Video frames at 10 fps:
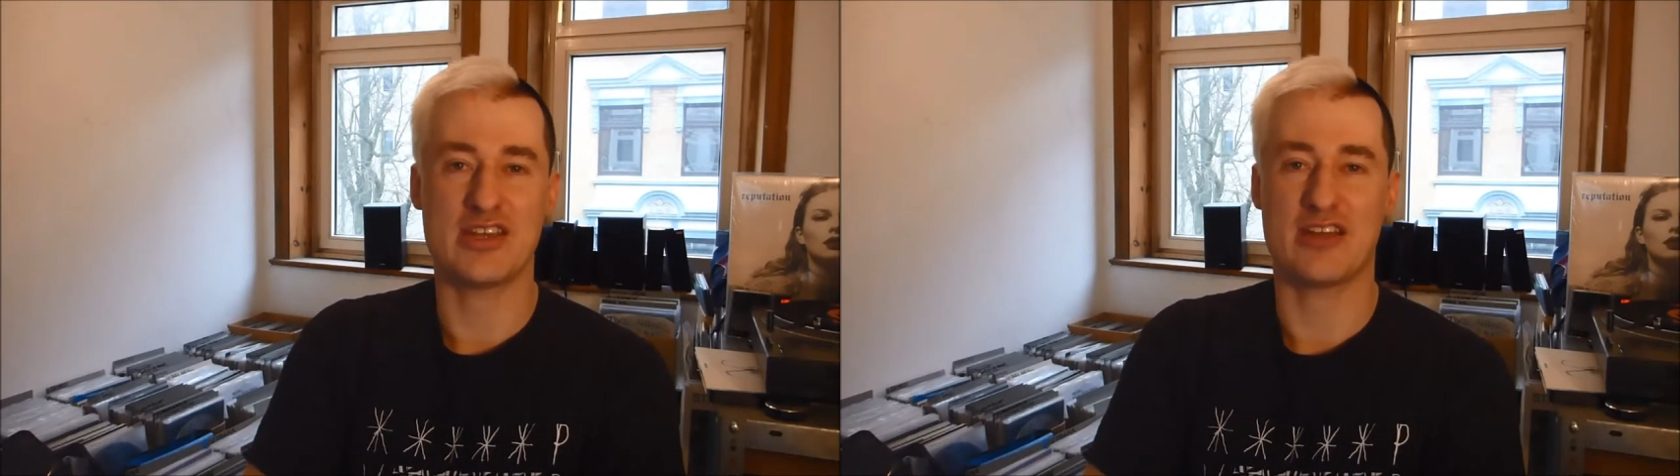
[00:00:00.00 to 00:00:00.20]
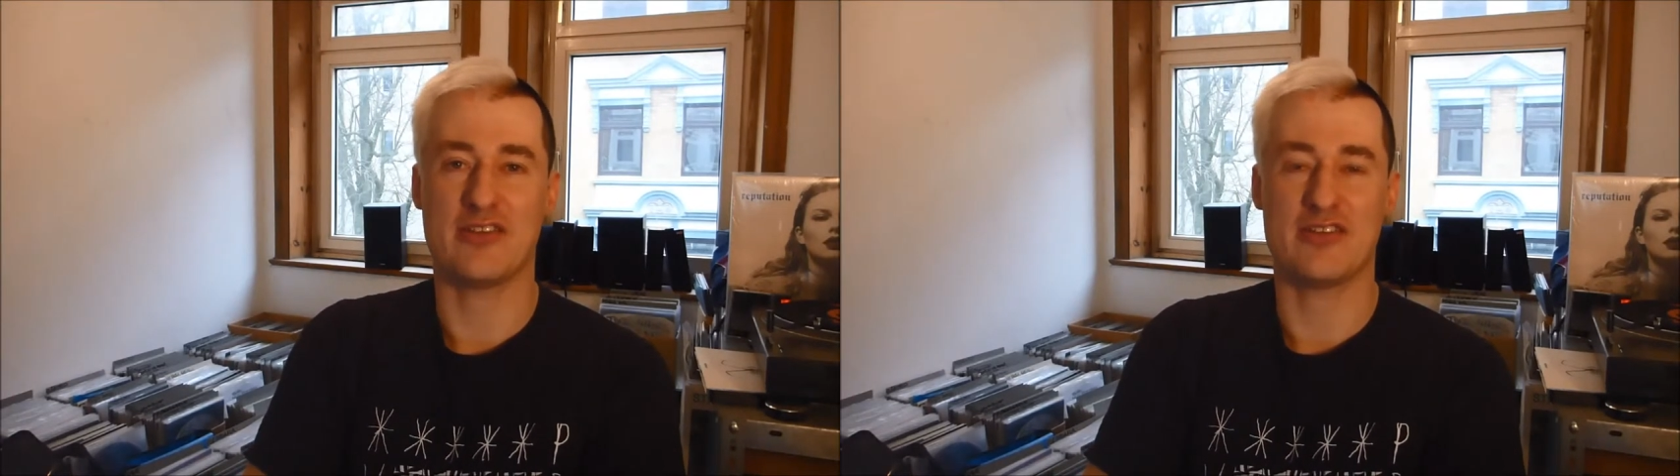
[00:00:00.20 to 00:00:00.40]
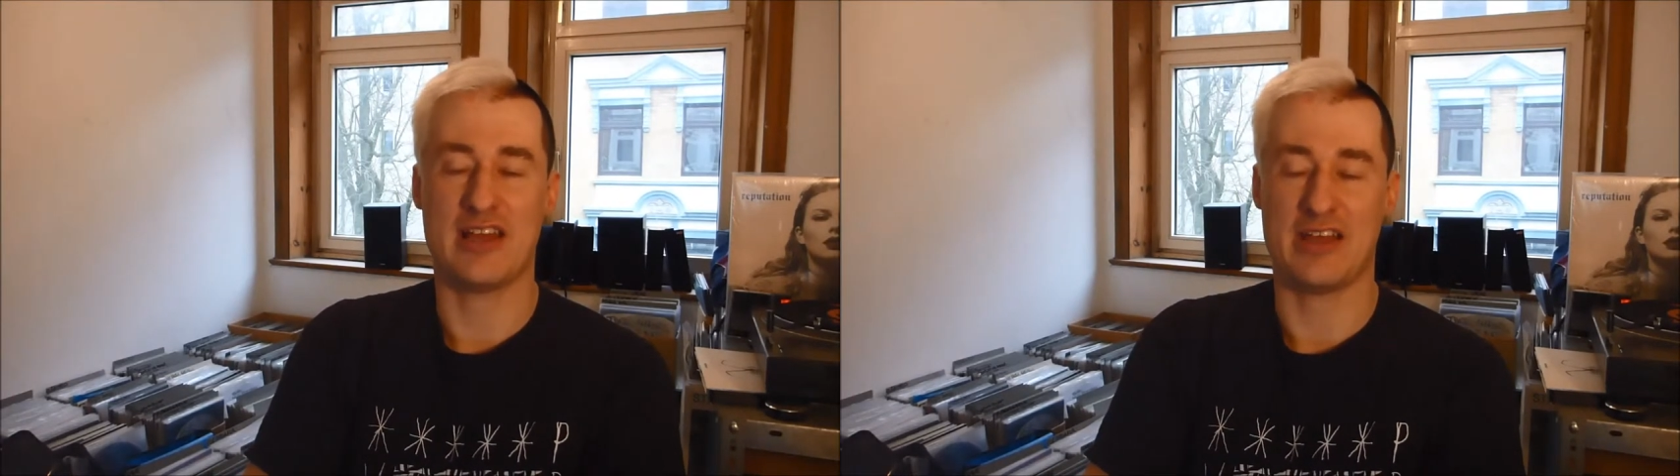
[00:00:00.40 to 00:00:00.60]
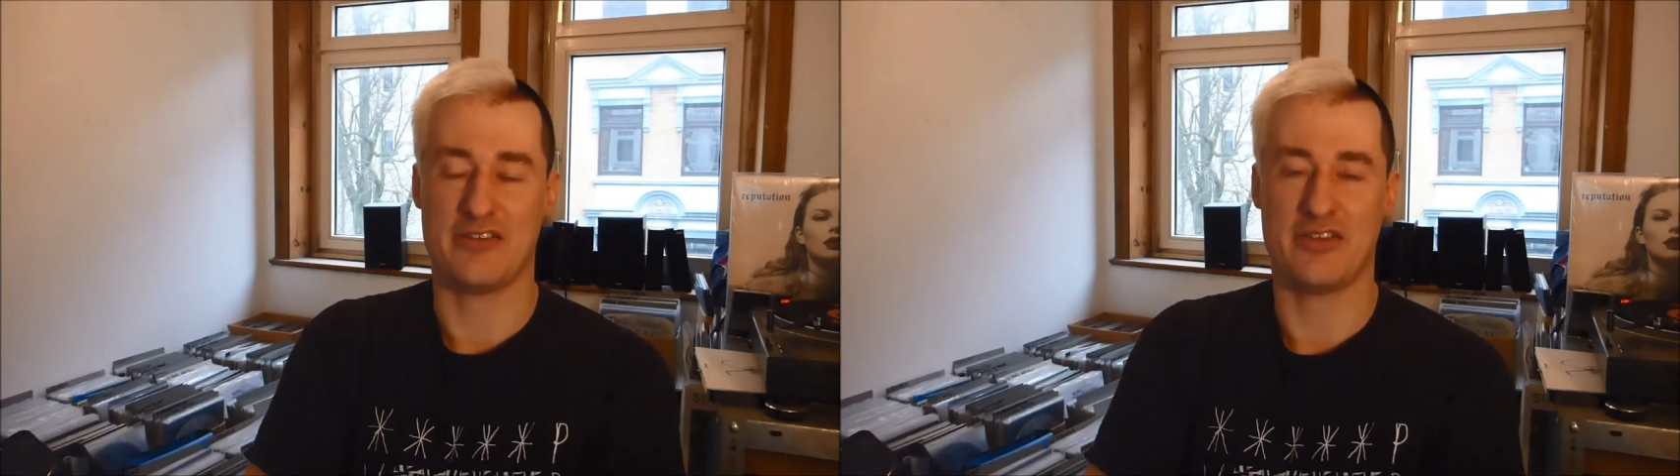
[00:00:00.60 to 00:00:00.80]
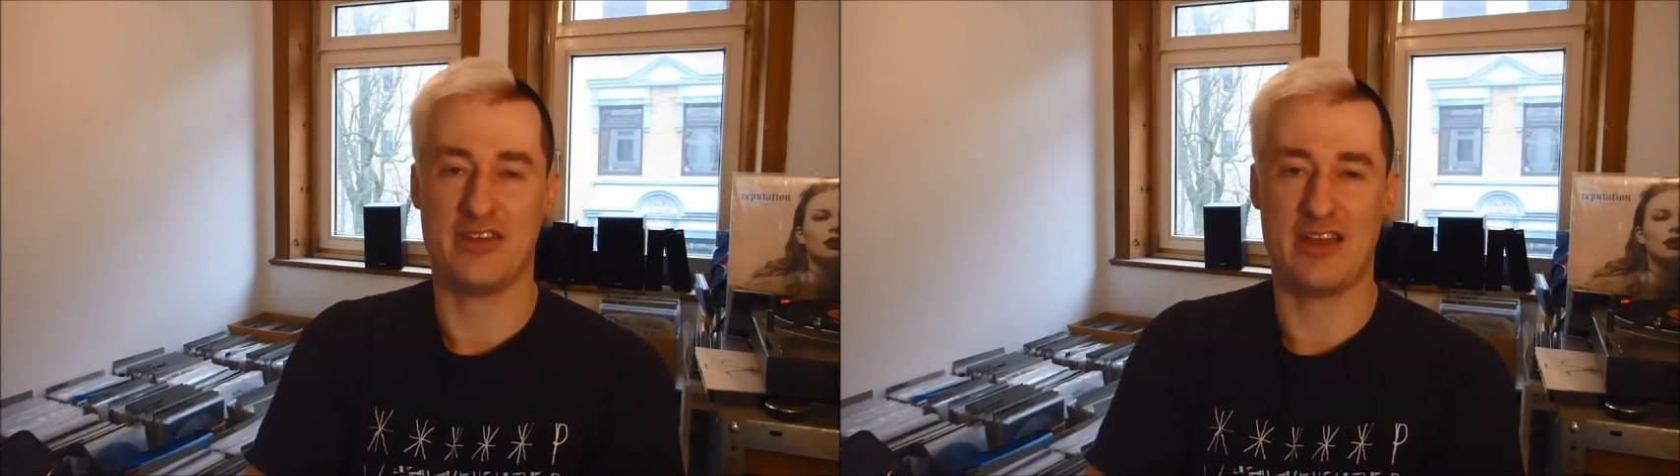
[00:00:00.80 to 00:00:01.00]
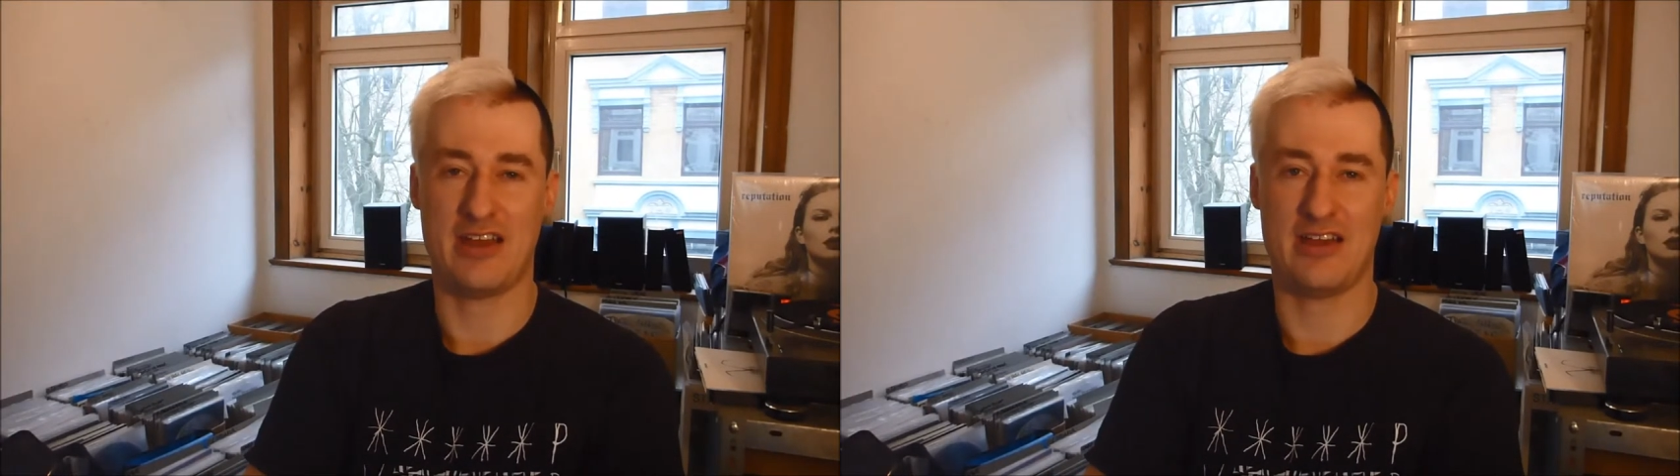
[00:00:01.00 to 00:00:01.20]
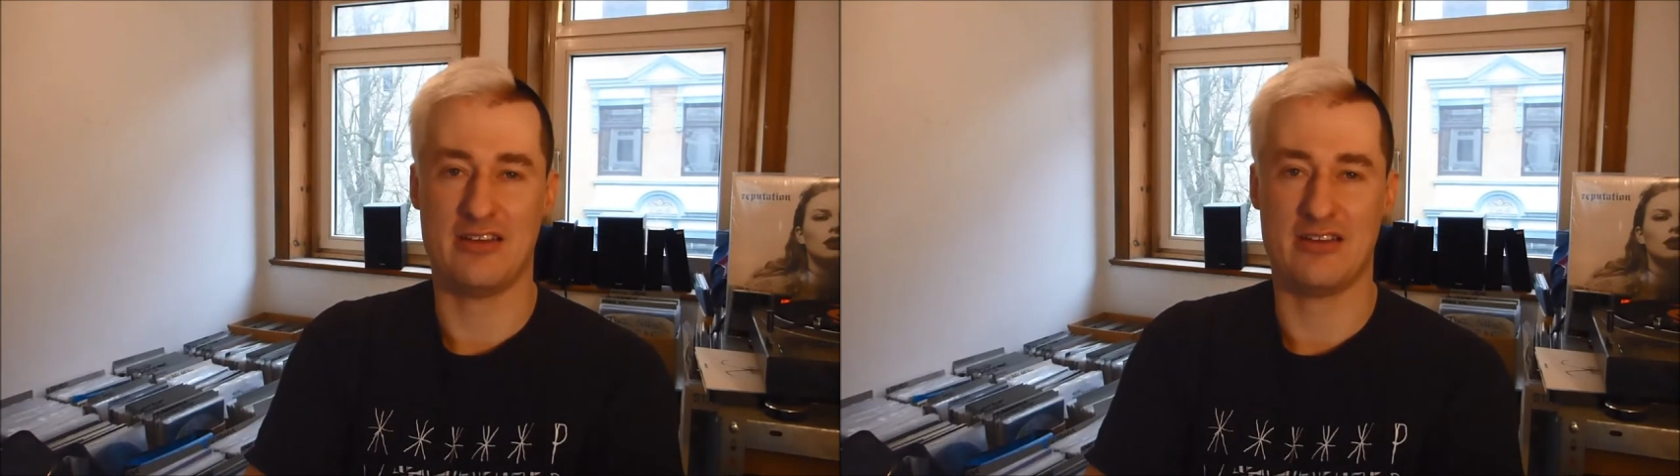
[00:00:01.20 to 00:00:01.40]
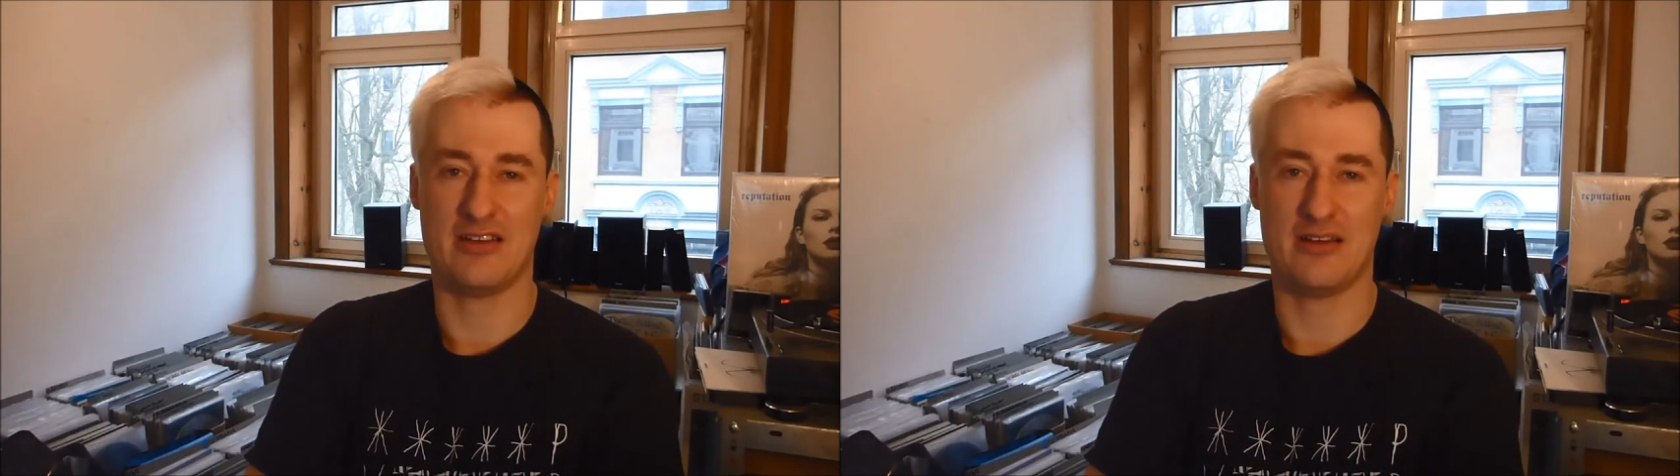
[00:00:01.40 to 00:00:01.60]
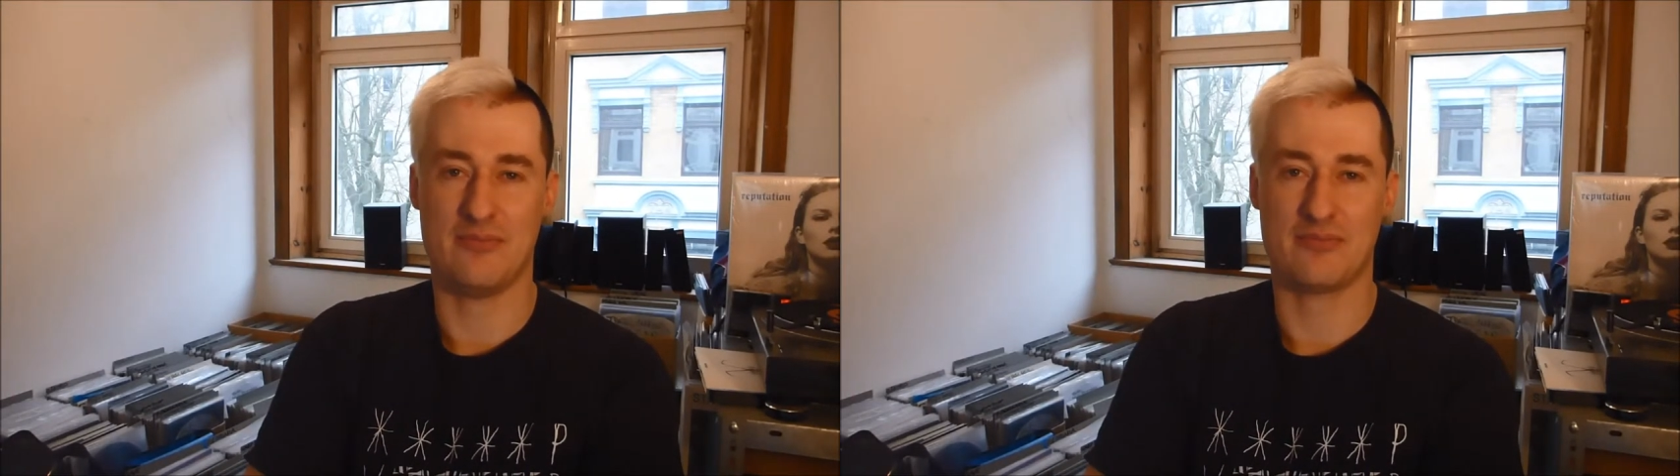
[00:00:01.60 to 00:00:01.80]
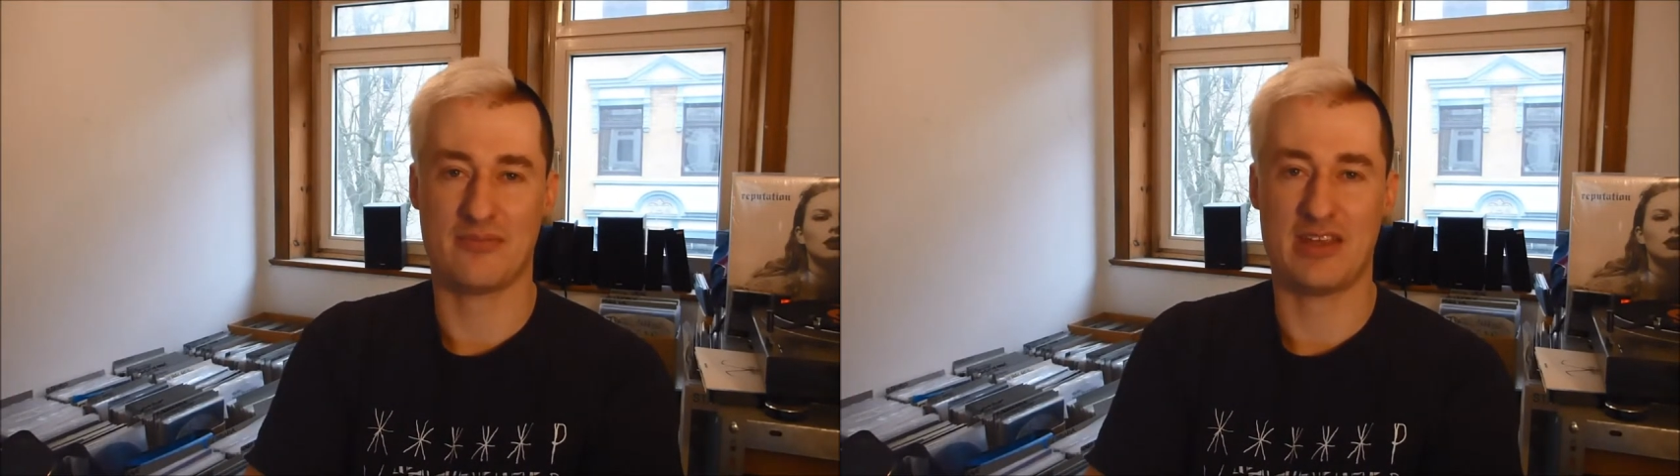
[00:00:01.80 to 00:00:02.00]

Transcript: second length and um,